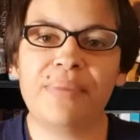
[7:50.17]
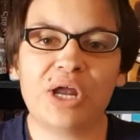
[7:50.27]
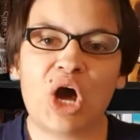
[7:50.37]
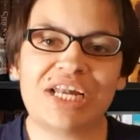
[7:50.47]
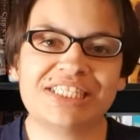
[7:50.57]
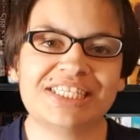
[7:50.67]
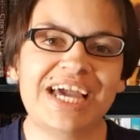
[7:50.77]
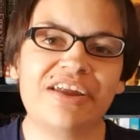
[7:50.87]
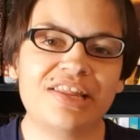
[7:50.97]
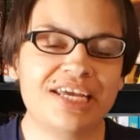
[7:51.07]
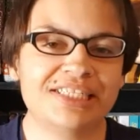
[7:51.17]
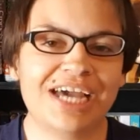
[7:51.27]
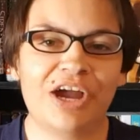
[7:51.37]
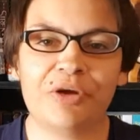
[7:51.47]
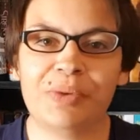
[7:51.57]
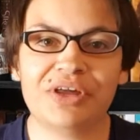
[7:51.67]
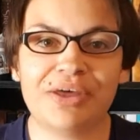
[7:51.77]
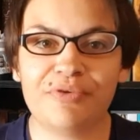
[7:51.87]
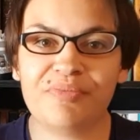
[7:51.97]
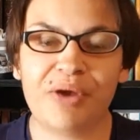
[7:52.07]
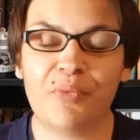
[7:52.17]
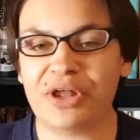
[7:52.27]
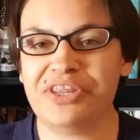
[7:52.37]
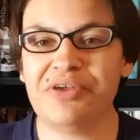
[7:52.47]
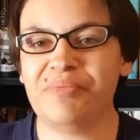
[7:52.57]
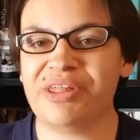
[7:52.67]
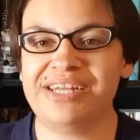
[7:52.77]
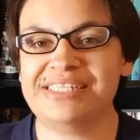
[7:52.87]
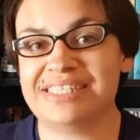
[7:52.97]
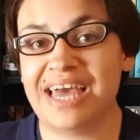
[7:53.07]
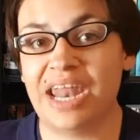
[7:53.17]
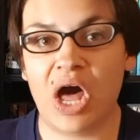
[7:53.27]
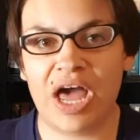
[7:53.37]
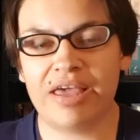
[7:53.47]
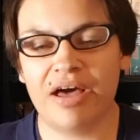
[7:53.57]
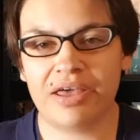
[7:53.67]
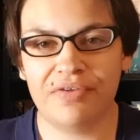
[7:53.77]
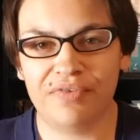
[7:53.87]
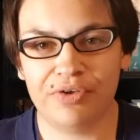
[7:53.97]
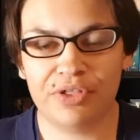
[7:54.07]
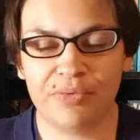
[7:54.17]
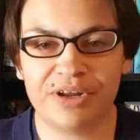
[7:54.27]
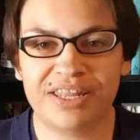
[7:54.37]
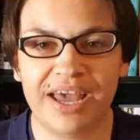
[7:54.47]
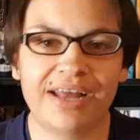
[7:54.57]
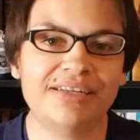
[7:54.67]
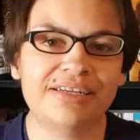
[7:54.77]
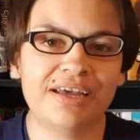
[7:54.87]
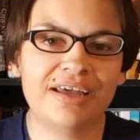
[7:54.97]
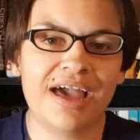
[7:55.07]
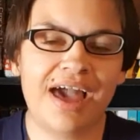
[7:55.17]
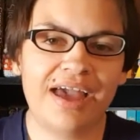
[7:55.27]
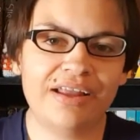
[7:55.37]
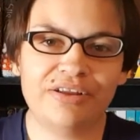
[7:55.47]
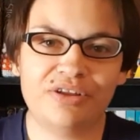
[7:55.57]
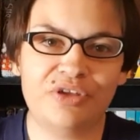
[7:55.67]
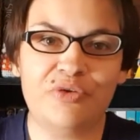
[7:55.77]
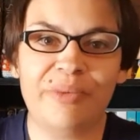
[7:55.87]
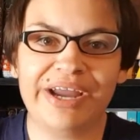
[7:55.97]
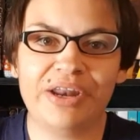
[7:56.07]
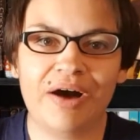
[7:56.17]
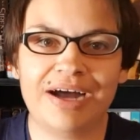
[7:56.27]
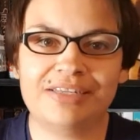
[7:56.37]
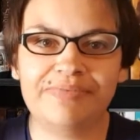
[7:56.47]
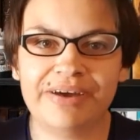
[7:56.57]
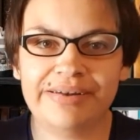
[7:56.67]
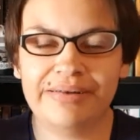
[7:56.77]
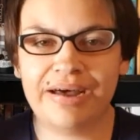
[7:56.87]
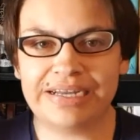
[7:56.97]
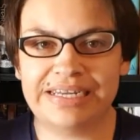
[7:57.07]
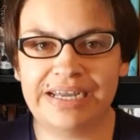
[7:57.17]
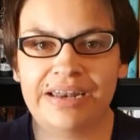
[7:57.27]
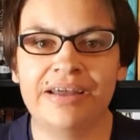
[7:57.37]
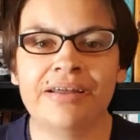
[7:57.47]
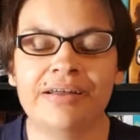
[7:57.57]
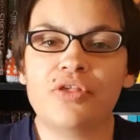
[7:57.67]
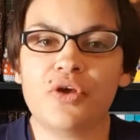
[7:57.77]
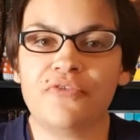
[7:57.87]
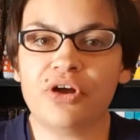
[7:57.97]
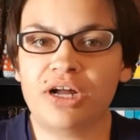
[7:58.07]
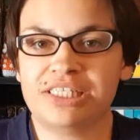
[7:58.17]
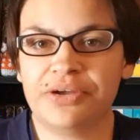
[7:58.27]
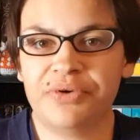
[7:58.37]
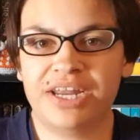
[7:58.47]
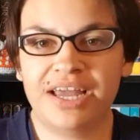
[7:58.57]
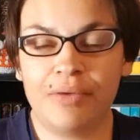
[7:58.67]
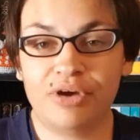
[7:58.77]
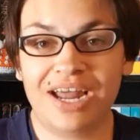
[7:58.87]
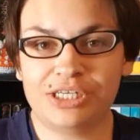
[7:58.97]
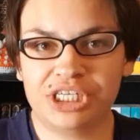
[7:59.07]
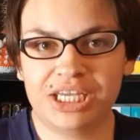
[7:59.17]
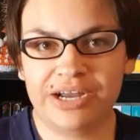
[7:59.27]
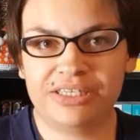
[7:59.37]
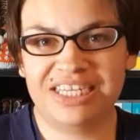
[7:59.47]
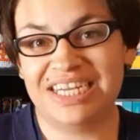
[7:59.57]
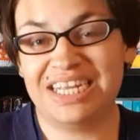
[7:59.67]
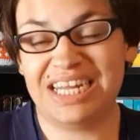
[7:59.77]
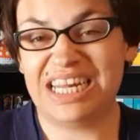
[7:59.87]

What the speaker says: But honestly, out of the entire book, that was my one complaint, is that I got confused toward the end, and you might not, but I did. So for content rating, I would actually guarantee it